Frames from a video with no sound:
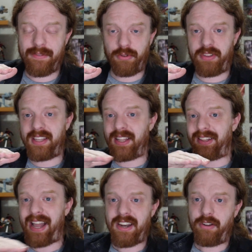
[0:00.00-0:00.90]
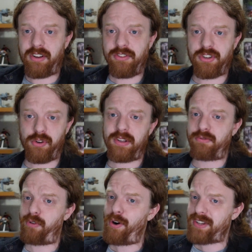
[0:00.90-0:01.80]
level thing that Lando can do
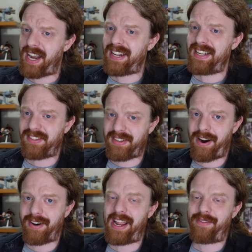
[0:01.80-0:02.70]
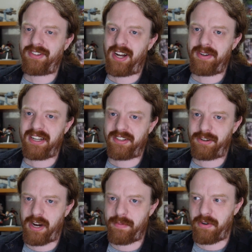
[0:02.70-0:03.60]
is rotate his turret every time he does
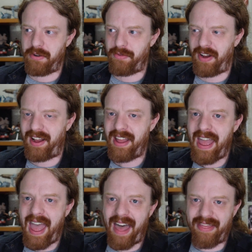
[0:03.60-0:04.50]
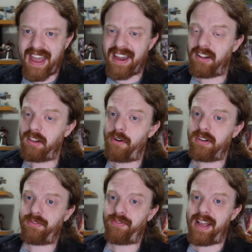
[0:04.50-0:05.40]
a green maneuver. And that
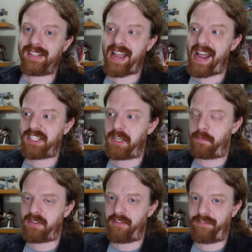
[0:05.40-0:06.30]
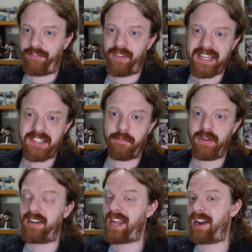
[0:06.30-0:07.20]
alone is fantastic, but the
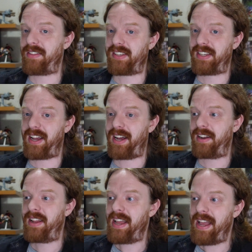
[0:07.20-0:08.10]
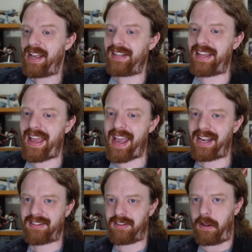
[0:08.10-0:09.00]
flexibility out of this card is
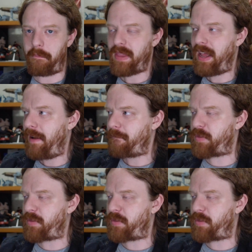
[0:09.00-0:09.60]
excellent.